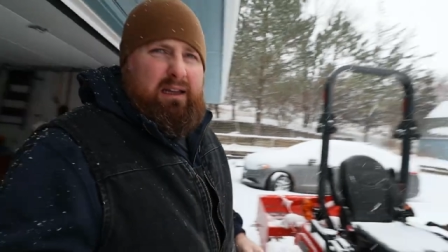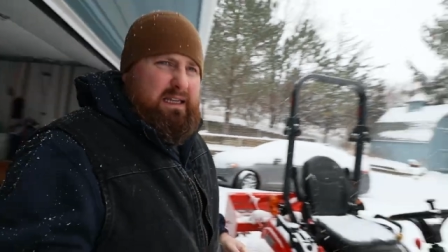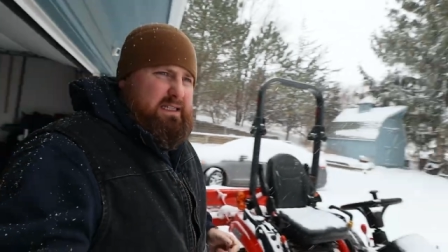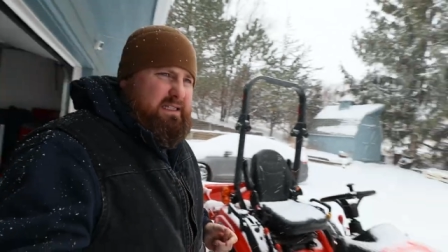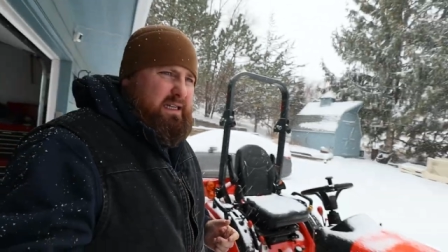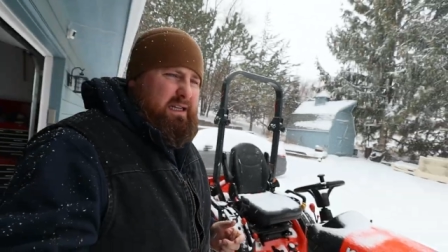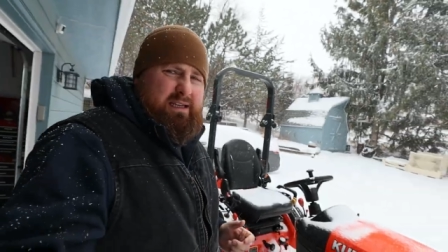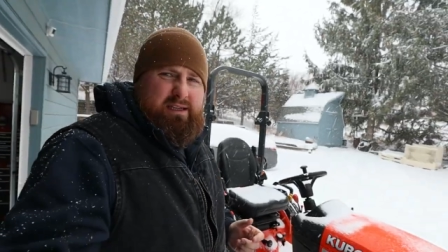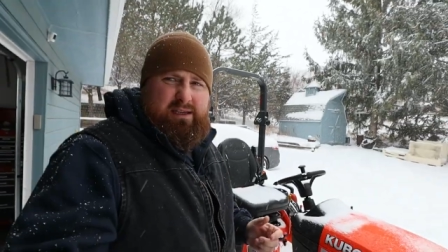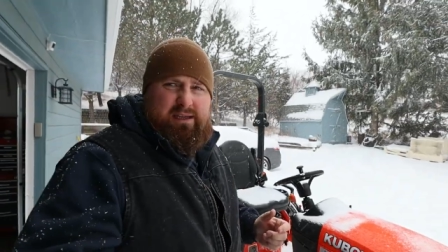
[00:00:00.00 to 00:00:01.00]
at least
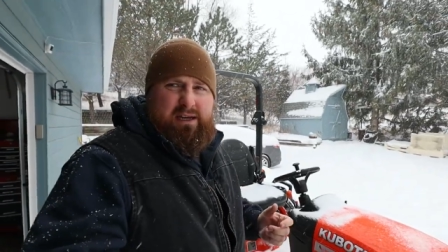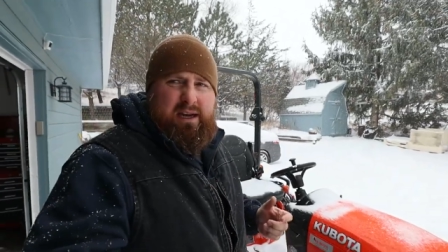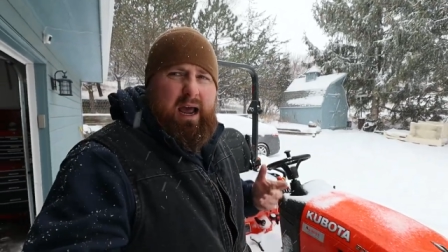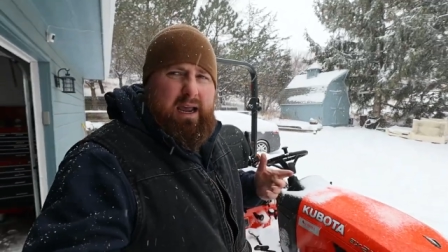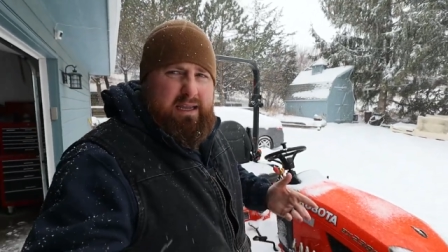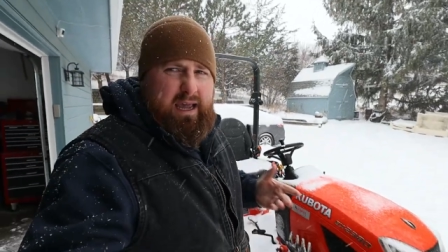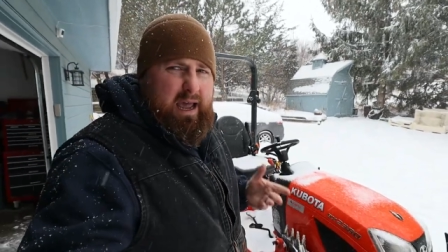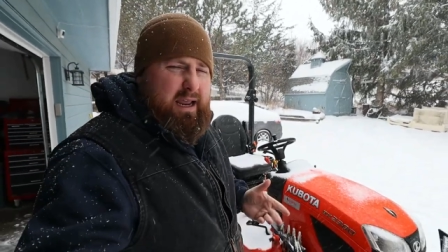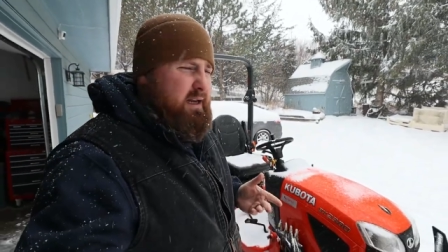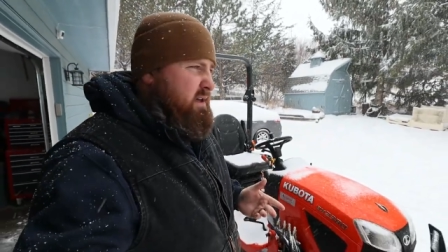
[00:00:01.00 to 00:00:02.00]
not
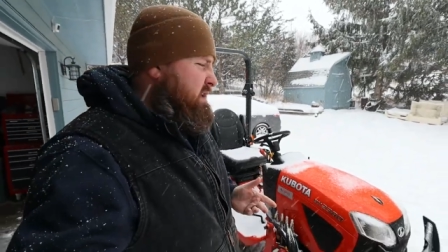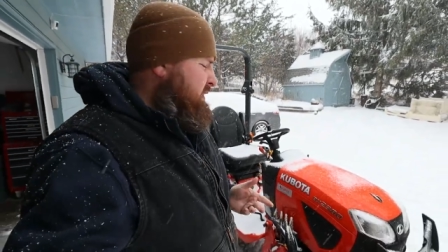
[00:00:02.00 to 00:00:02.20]
yet.